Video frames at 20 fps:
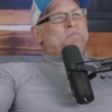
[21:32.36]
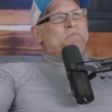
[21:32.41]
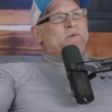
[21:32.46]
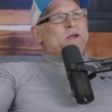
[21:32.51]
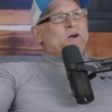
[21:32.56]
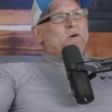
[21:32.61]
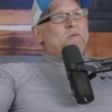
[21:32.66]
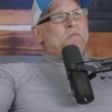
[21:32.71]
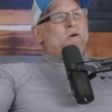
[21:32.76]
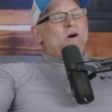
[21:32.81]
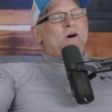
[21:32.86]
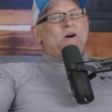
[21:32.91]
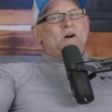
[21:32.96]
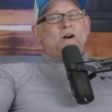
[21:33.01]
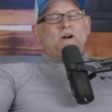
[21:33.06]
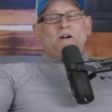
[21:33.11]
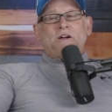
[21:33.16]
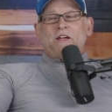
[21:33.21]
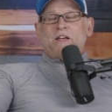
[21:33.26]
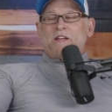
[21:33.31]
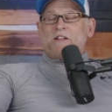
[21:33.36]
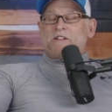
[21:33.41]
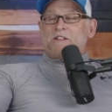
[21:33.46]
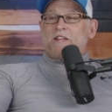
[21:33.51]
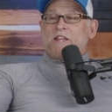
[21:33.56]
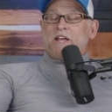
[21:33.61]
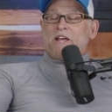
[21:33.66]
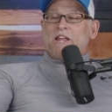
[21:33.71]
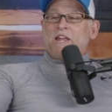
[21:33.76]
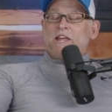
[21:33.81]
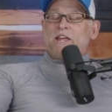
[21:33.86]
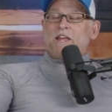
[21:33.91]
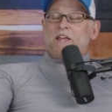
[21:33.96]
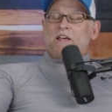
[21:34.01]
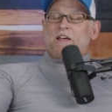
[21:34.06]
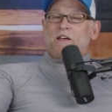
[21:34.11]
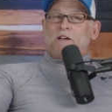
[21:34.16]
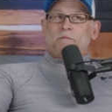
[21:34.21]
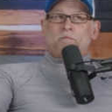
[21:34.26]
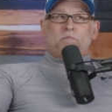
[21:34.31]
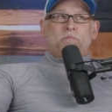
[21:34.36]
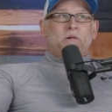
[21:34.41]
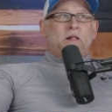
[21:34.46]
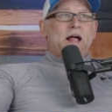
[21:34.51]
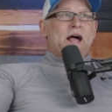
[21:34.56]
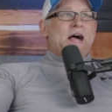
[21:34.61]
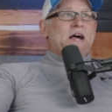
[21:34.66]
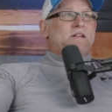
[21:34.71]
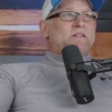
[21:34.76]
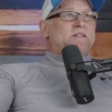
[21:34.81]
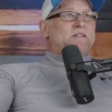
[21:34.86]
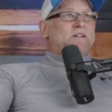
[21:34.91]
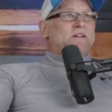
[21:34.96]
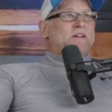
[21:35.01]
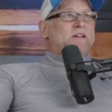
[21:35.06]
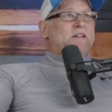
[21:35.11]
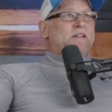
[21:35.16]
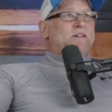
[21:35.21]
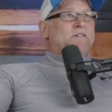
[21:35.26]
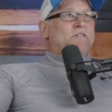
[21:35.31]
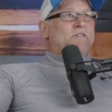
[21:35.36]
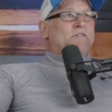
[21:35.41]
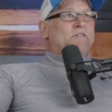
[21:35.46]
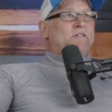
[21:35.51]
Bill Maher is getting blasted